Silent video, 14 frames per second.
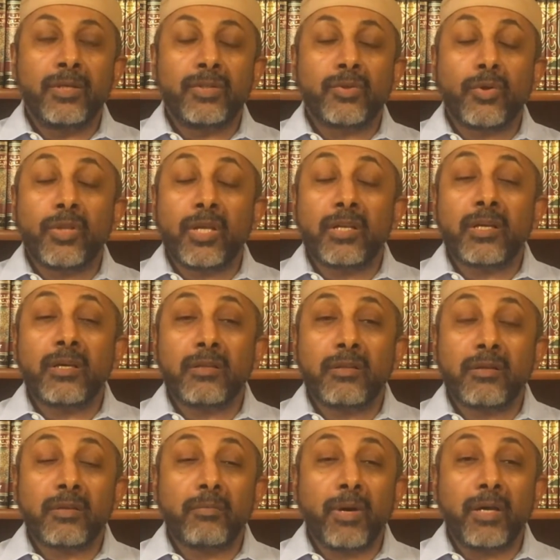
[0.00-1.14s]
So then Khidr
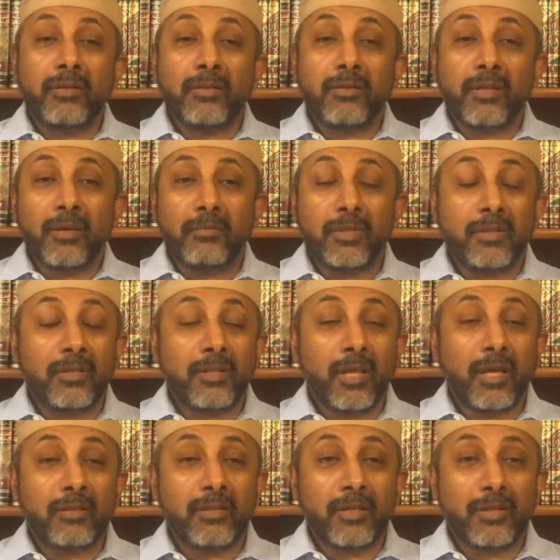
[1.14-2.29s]
reminded him, didn't
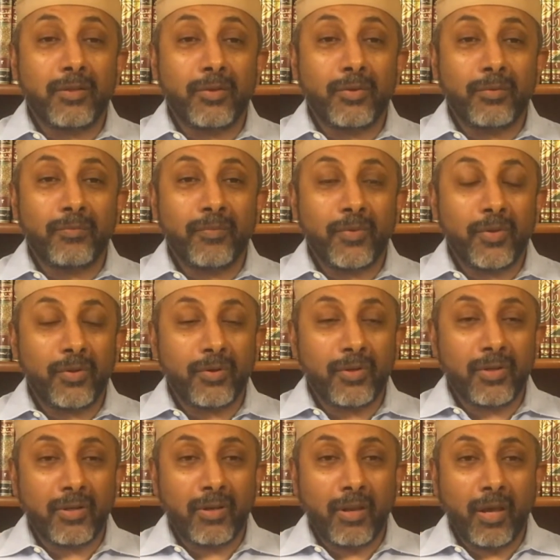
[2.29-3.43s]
I tell you, you
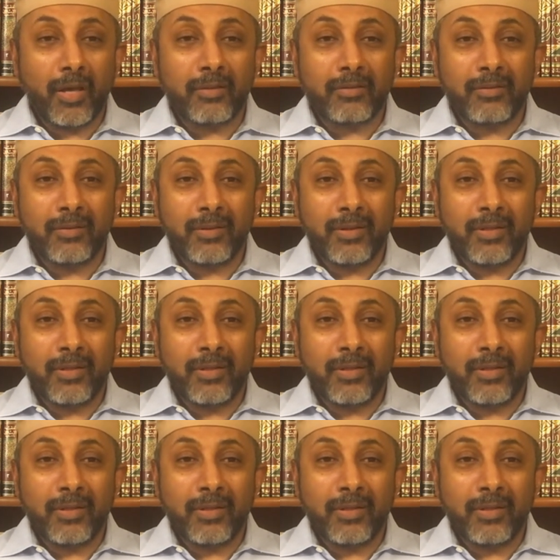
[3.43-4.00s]
cannot